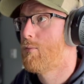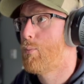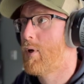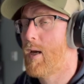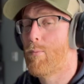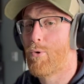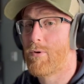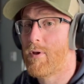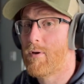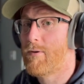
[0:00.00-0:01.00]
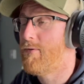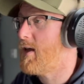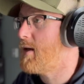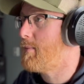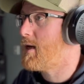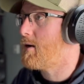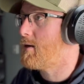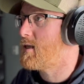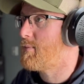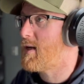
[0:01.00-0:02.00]
We're getting more in the DnB
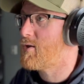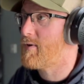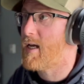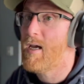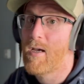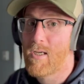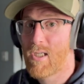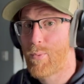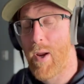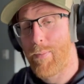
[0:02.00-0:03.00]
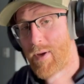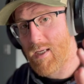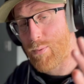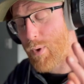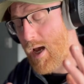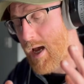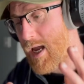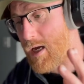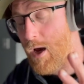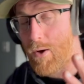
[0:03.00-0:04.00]
kind of space already. Sweep is where
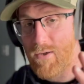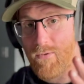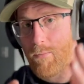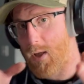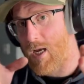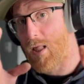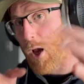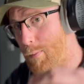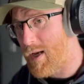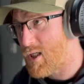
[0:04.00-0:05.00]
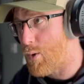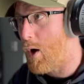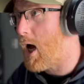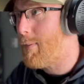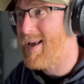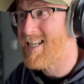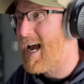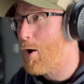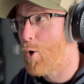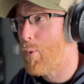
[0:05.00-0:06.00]
it goes from like a low pitch to a high pitch,
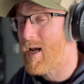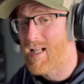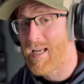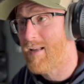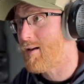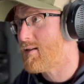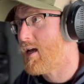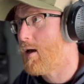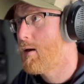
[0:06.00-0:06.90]
how quickly it does it.